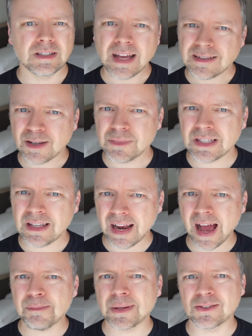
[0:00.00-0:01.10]
That's something that
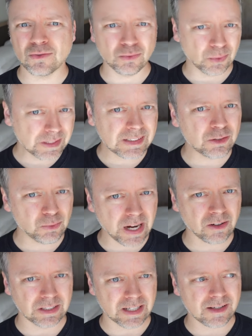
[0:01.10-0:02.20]
happens really
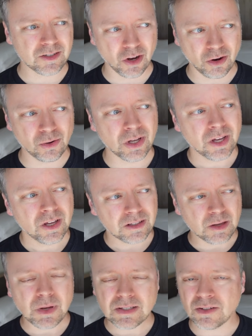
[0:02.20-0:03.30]
rarely, so they
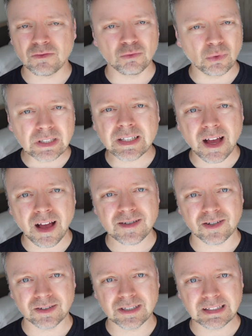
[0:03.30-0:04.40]
must have really
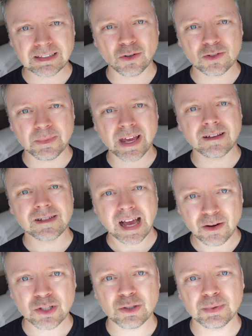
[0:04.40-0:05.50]
hustled to get those bags
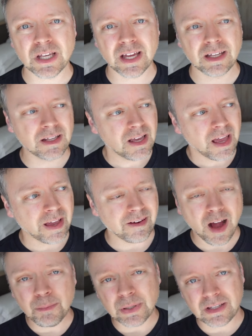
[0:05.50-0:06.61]
out of the plane and
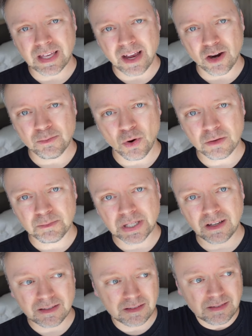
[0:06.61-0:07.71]
up into the airport
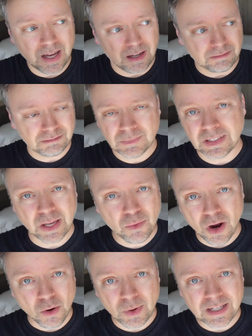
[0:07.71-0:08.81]
because, yeah, they were
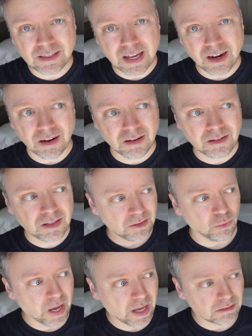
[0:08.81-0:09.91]
already there
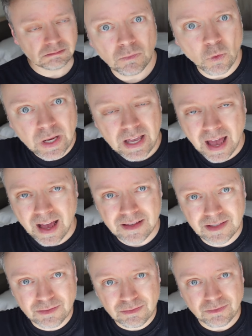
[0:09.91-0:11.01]
when we
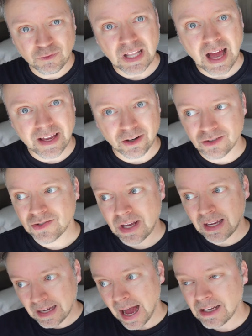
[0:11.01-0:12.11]
as flyers
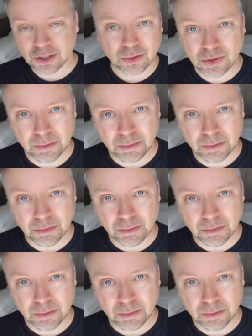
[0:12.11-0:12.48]
got to